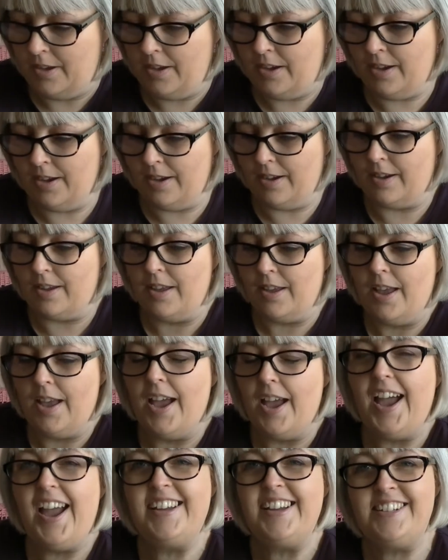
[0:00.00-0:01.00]
Uh,
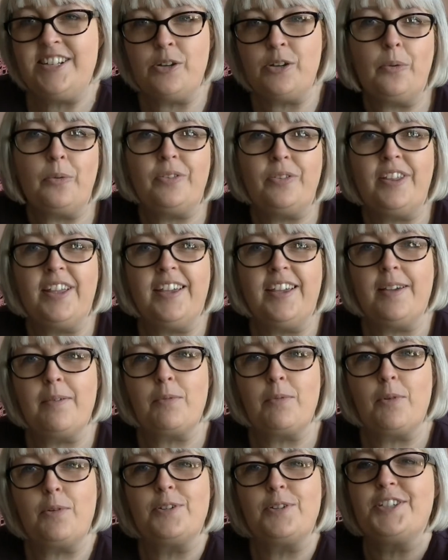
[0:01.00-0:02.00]
I don't think
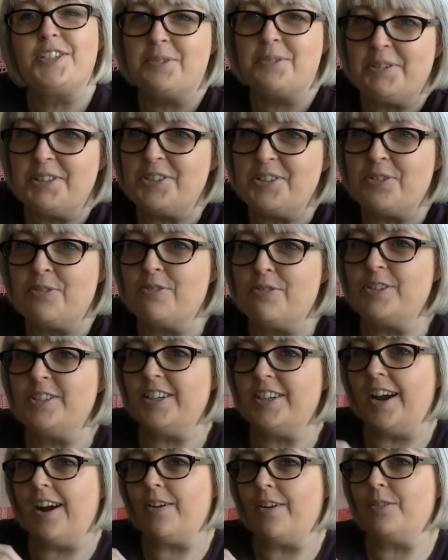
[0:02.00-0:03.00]
I'm going to switch over
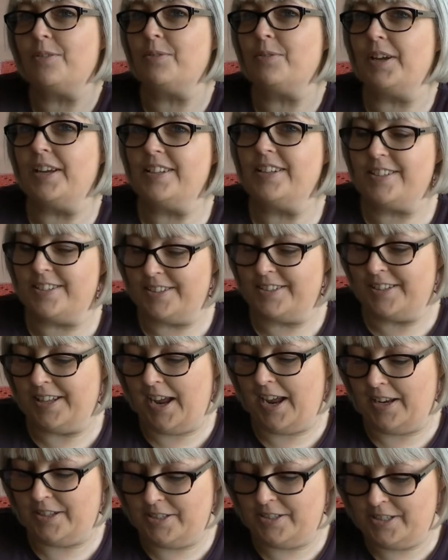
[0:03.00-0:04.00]
to Aran weight
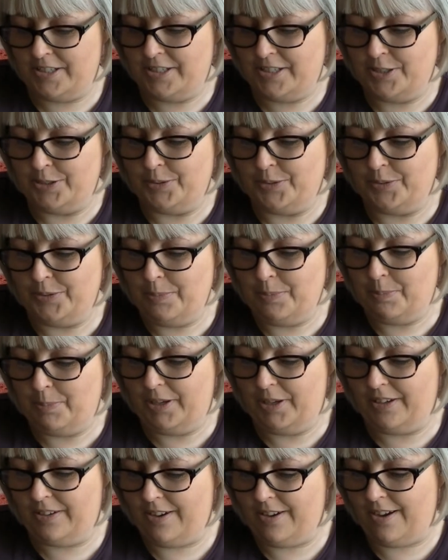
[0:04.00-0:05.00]
that soon
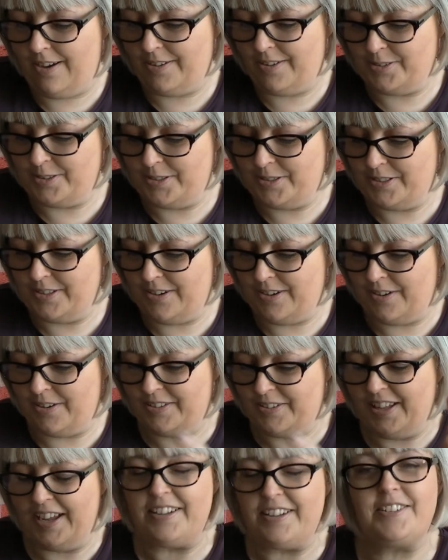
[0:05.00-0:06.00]
because
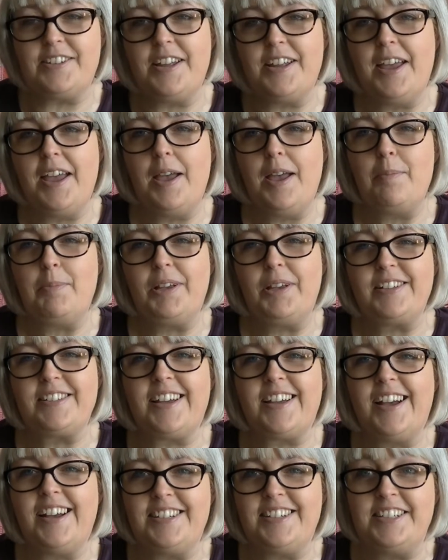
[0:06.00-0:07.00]
or that because
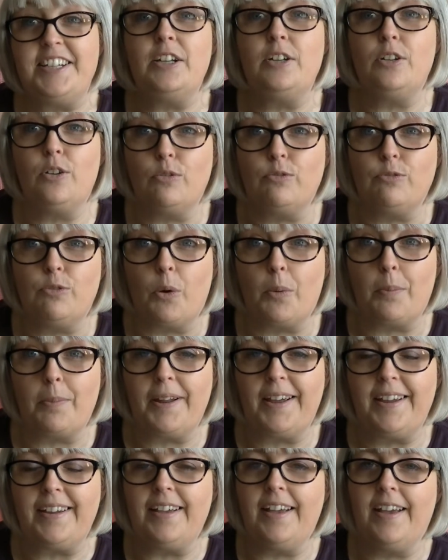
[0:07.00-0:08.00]
I still love four
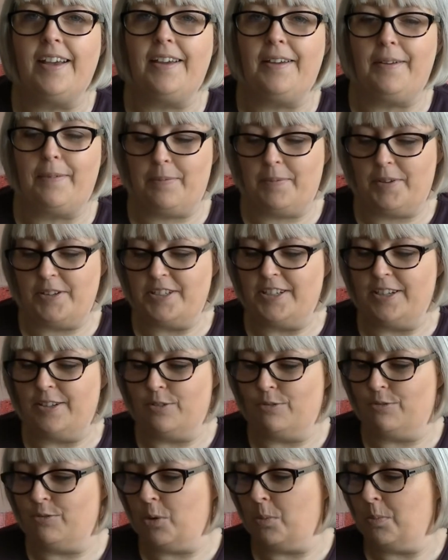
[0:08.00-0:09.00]
ply. Um, I still
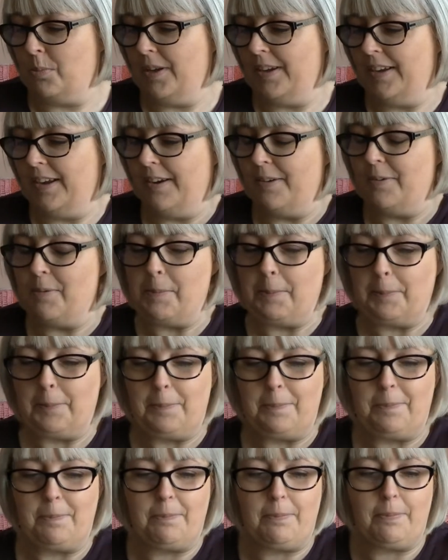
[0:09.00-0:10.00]
love four ply yarn.
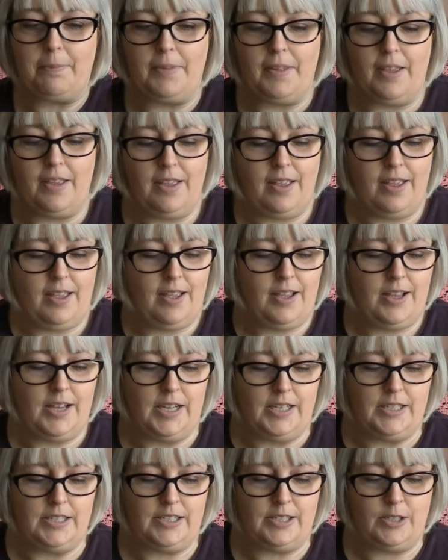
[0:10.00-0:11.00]

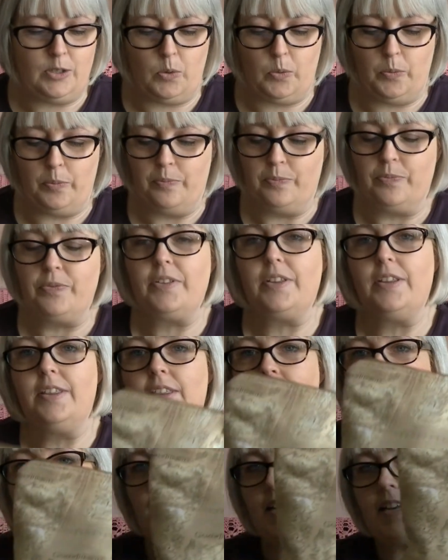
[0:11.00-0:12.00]
So
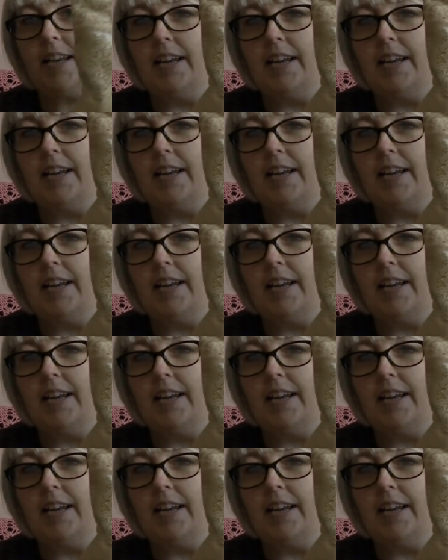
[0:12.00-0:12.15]
that